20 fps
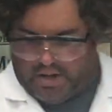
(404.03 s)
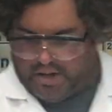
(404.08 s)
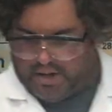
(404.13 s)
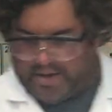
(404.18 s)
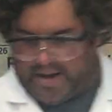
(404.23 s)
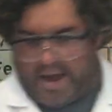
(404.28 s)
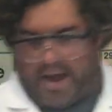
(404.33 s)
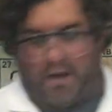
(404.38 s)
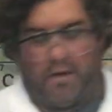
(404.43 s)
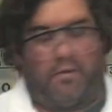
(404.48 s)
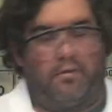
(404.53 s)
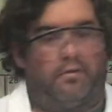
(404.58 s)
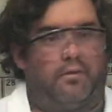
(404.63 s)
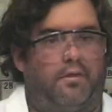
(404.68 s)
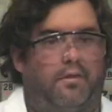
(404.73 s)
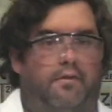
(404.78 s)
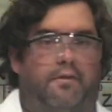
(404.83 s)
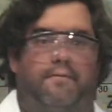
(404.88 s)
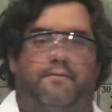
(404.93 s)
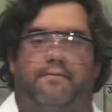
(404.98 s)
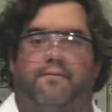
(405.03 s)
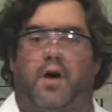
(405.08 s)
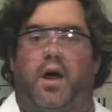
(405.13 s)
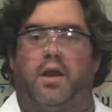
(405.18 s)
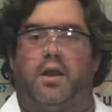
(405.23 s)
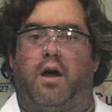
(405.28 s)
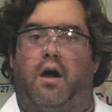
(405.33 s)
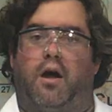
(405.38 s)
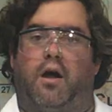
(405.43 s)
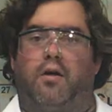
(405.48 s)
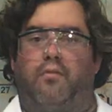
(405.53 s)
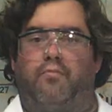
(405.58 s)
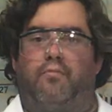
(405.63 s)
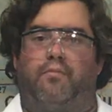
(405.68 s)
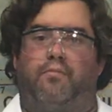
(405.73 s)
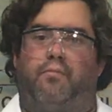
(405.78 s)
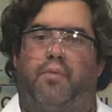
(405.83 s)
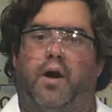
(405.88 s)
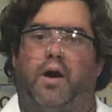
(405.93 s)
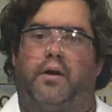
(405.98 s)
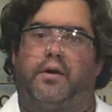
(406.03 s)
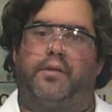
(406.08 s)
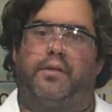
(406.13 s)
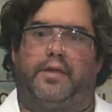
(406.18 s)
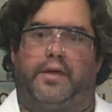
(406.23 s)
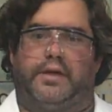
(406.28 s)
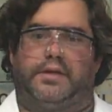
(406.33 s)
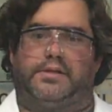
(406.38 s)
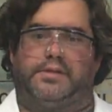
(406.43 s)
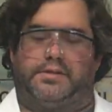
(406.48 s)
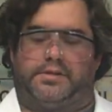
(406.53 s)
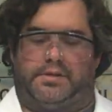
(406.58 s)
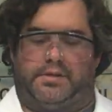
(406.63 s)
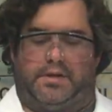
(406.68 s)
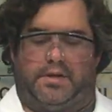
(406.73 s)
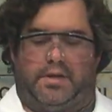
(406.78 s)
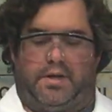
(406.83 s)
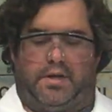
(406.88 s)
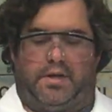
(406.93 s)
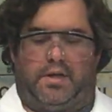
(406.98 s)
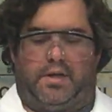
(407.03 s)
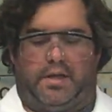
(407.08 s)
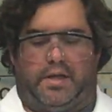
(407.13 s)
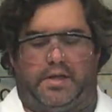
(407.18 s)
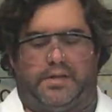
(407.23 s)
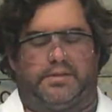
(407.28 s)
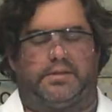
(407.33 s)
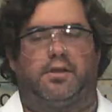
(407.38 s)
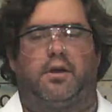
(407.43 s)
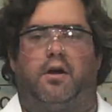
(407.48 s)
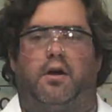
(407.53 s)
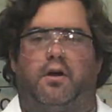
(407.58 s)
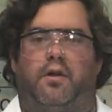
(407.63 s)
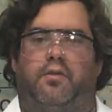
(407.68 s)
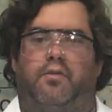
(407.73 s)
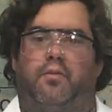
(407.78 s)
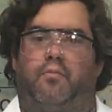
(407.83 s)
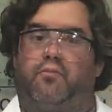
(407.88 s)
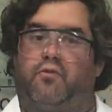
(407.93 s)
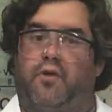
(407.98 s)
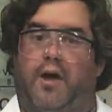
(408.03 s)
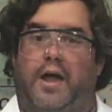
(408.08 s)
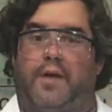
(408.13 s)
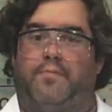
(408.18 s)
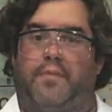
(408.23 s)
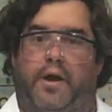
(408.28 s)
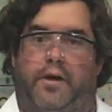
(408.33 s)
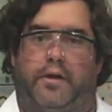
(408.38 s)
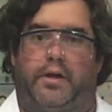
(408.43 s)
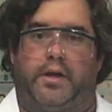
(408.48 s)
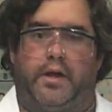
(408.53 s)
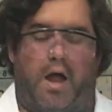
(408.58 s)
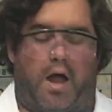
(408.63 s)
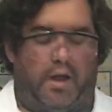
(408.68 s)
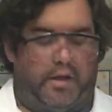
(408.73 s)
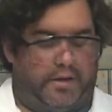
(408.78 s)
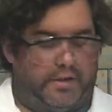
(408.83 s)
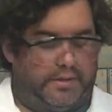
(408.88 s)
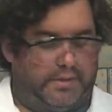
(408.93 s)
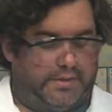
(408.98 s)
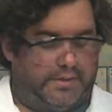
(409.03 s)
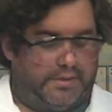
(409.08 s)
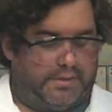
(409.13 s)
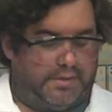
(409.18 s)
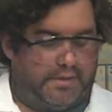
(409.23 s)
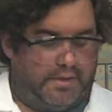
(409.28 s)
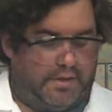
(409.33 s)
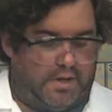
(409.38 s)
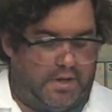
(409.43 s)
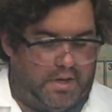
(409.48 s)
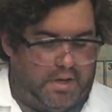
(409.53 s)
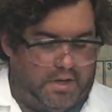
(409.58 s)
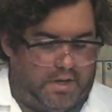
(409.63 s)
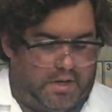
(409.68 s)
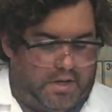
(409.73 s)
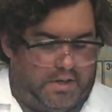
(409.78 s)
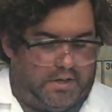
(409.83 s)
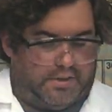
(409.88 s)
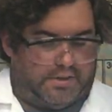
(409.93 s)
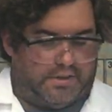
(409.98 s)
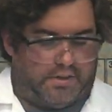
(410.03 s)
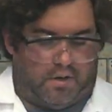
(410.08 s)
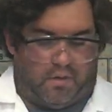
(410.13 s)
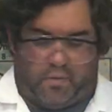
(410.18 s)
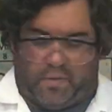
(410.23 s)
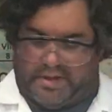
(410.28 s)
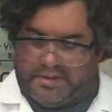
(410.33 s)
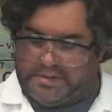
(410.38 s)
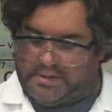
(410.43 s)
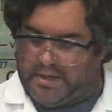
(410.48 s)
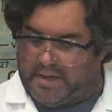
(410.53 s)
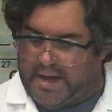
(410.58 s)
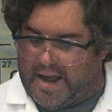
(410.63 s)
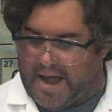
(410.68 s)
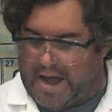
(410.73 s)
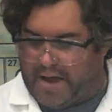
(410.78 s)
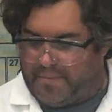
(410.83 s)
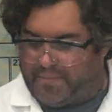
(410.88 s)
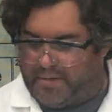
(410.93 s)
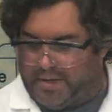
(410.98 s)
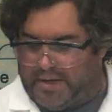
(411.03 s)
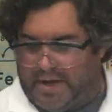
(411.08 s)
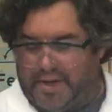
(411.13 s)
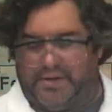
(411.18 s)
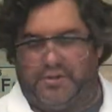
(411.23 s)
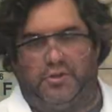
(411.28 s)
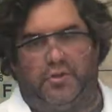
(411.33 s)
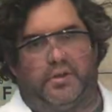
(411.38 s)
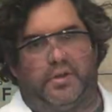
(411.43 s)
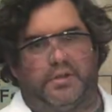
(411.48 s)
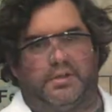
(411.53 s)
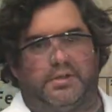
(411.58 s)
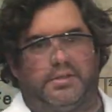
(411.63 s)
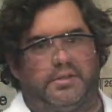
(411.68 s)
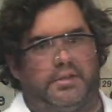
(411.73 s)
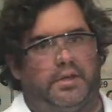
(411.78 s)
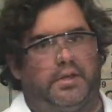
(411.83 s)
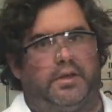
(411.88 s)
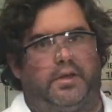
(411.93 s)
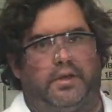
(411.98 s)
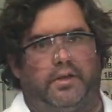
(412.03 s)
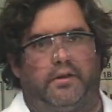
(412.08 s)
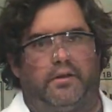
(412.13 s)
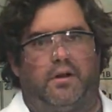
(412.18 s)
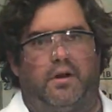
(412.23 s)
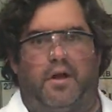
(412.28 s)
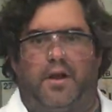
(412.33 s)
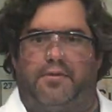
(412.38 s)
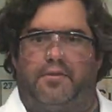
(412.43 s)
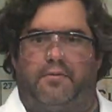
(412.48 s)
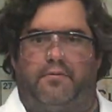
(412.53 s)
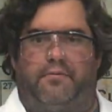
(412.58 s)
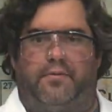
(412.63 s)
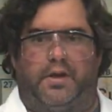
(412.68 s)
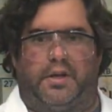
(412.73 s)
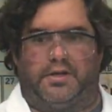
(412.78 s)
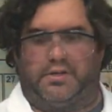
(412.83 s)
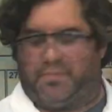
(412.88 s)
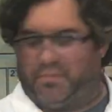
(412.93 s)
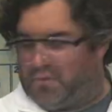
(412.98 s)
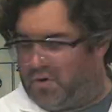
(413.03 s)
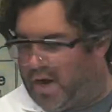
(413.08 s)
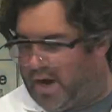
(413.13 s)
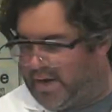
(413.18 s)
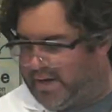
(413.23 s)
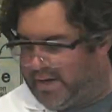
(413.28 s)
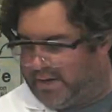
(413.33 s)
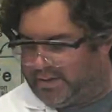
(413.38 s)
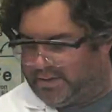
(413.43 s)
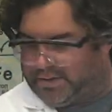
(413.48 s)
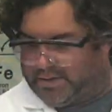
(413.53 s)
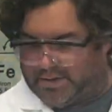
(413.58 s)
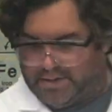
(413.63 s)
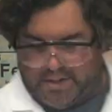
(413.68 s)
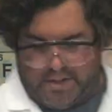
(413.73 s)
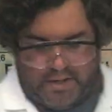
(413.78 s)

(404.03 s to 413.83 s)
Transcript: Now, the fun art part of this is called the primary colors. So what's going to happen, as you can see here at the finished product,